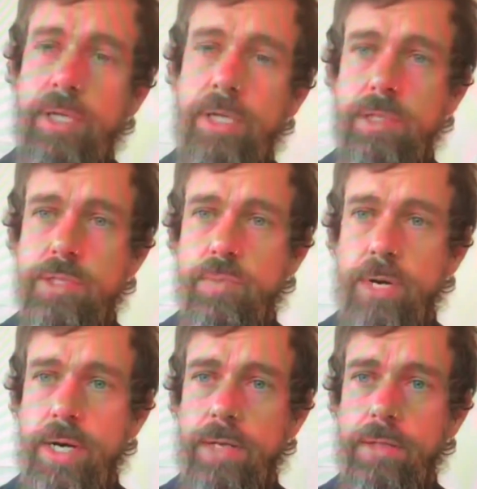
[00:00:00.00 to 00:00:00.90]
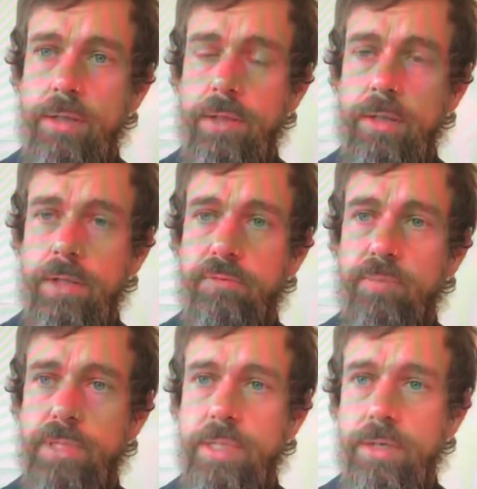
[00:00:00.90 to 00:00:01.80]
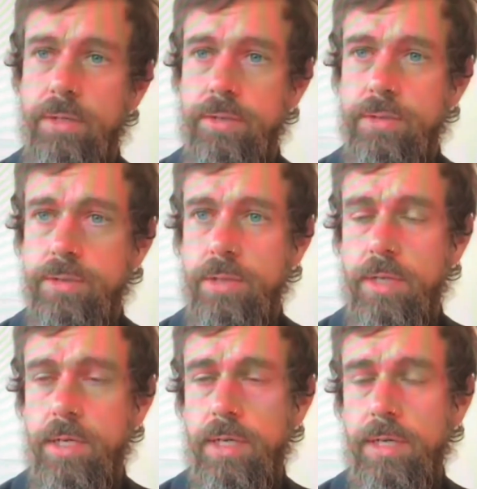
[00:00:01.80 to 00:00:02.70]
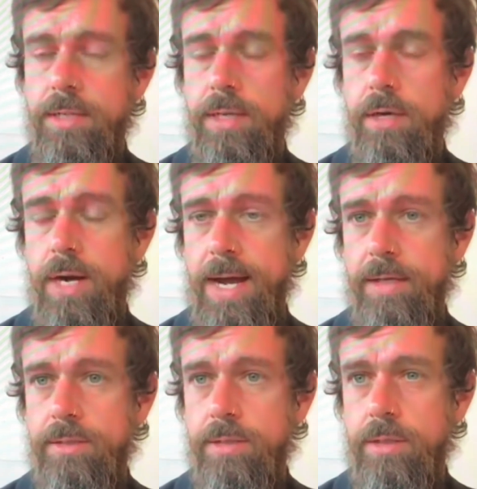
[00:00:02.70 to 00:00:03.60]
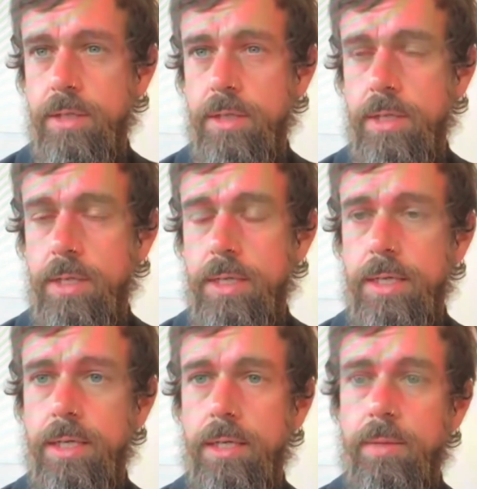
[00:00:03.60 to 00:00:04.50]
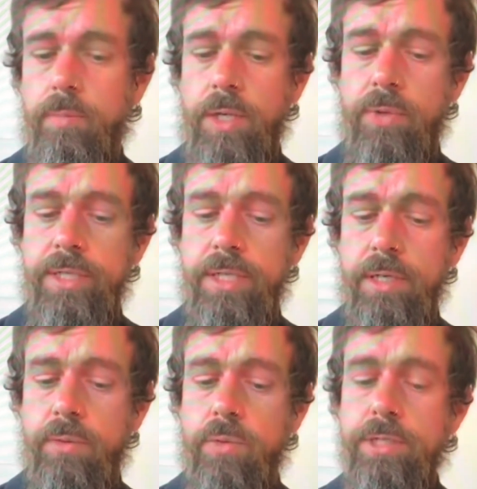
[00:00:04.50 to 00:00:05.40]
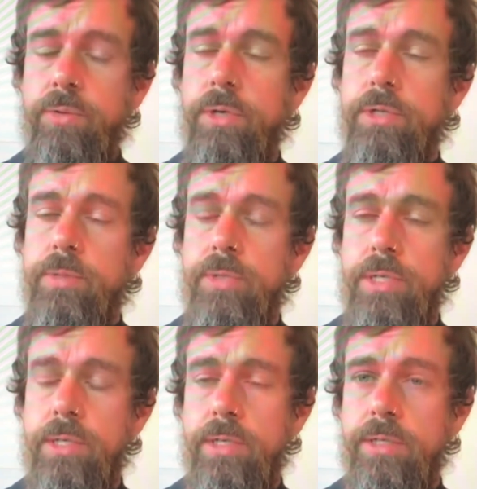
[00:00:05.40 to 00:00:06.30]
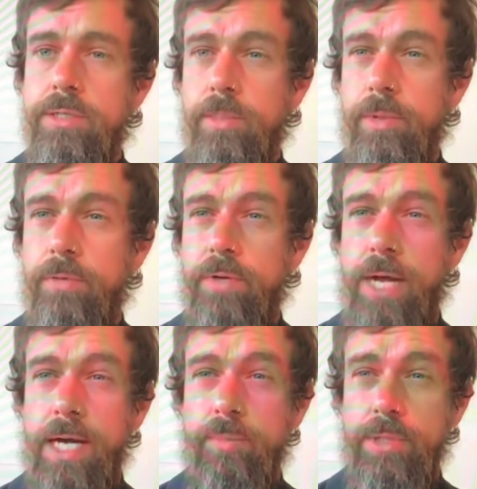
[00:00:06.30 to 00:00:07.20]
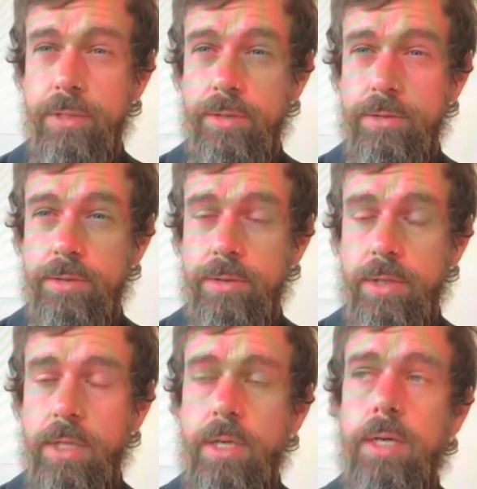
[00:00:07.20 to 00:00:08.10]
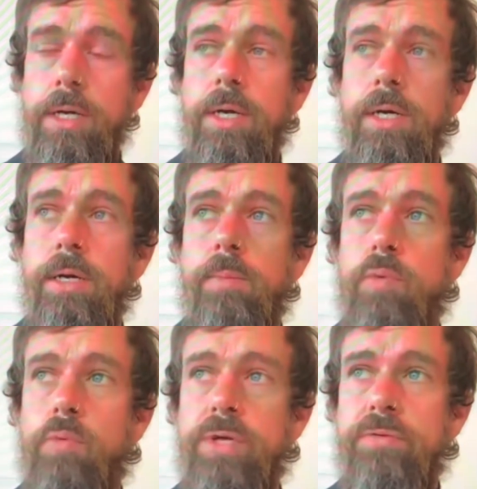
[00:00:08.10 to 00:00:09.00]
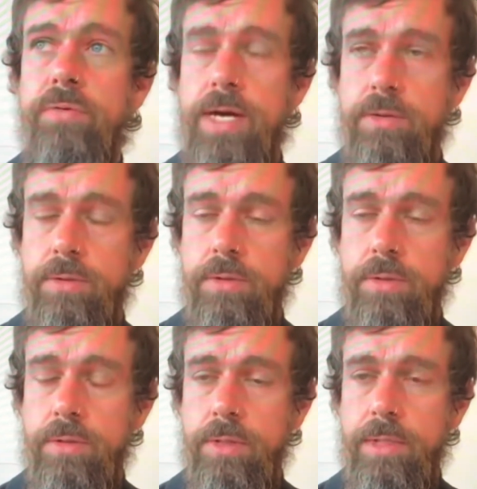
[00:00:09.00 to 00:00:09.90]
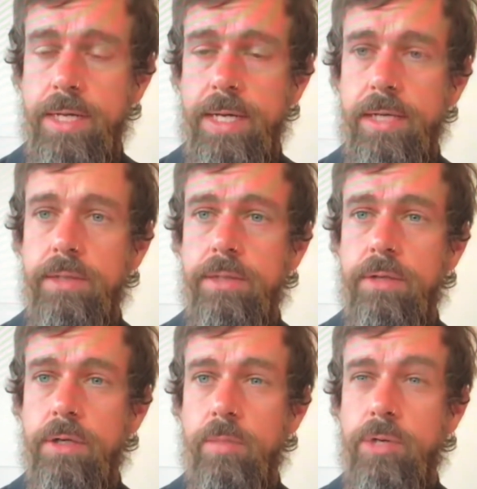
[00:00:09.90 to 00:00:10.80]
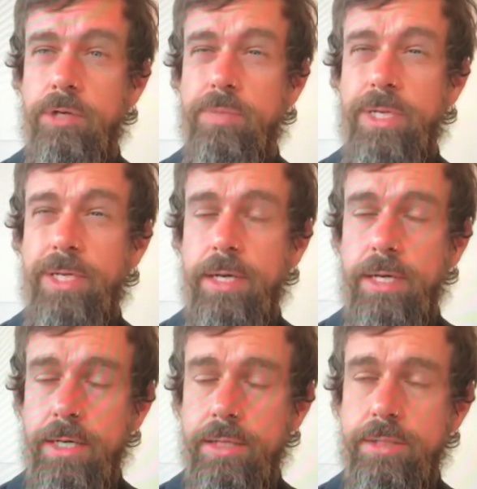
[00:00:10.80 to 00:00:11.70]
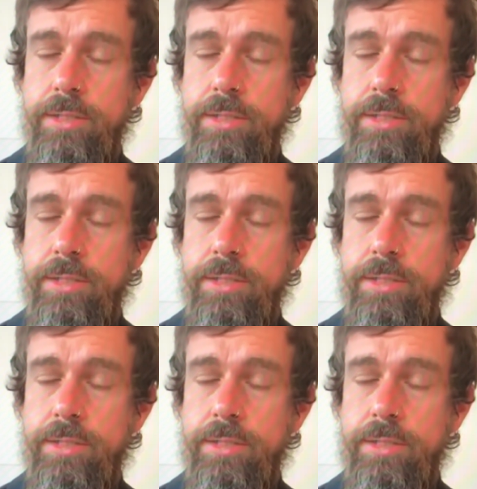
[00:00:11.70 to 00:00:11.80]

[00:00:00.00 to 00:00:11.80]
the spread of materials that are hacked. We didn't want Twitter to be a distributor for hacked materials. We found that the New York Post, because